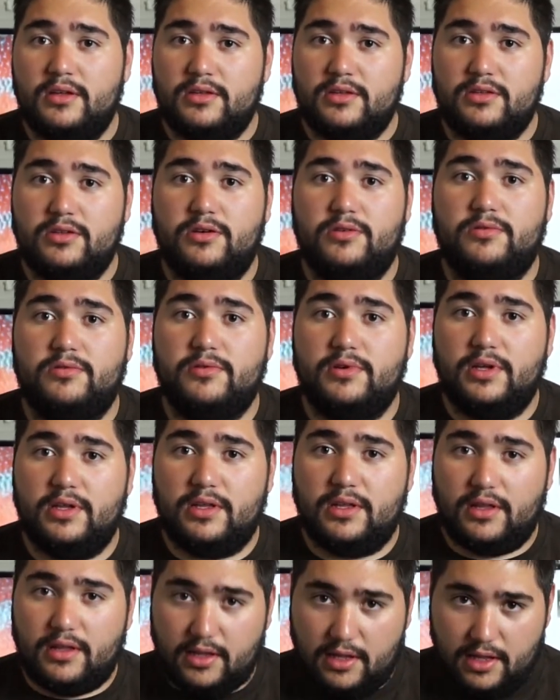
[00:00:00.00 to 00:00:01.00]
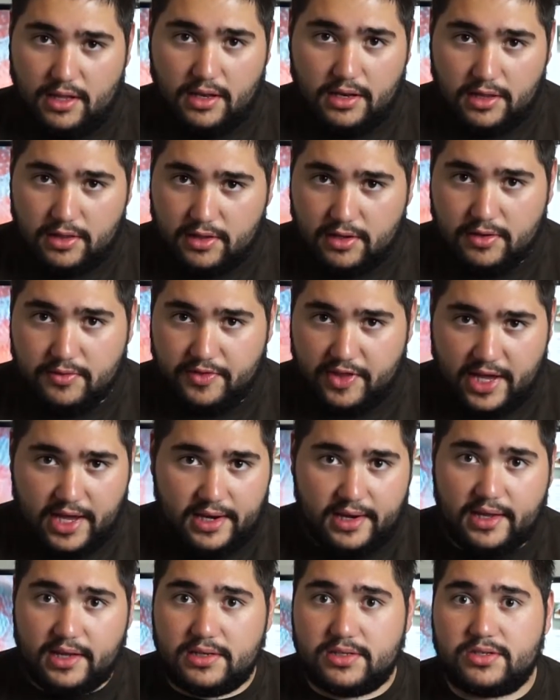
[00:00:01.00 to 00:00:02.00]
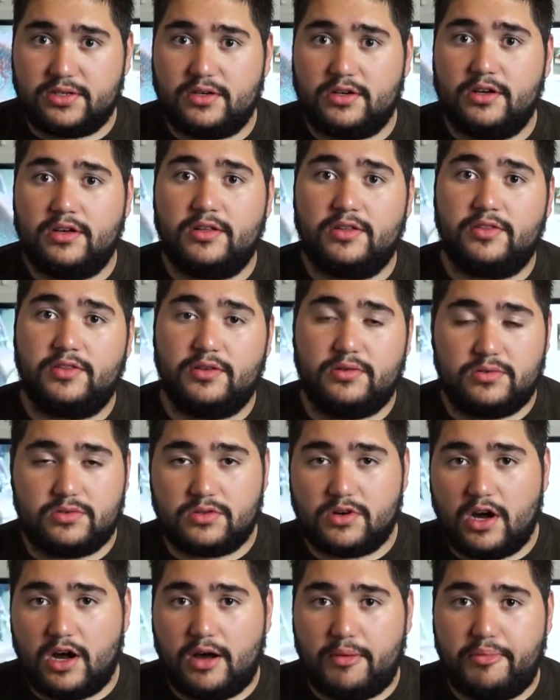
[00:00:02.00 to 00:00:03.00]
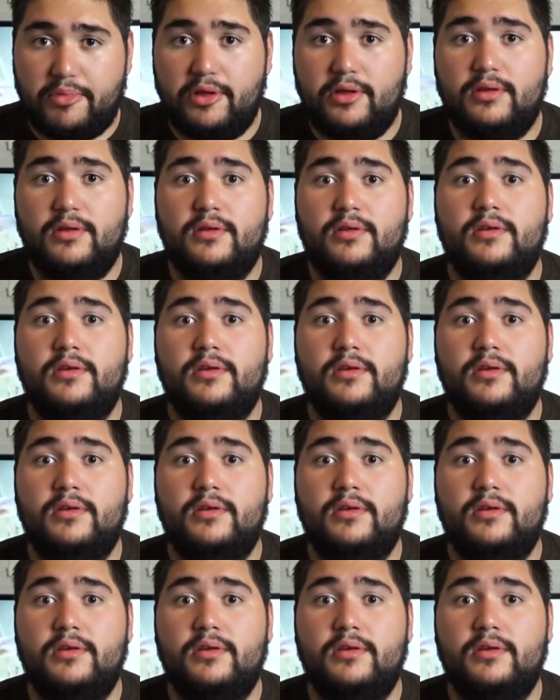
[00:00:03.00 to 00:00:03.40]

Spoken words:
you know, anything of that nature. They'll drop,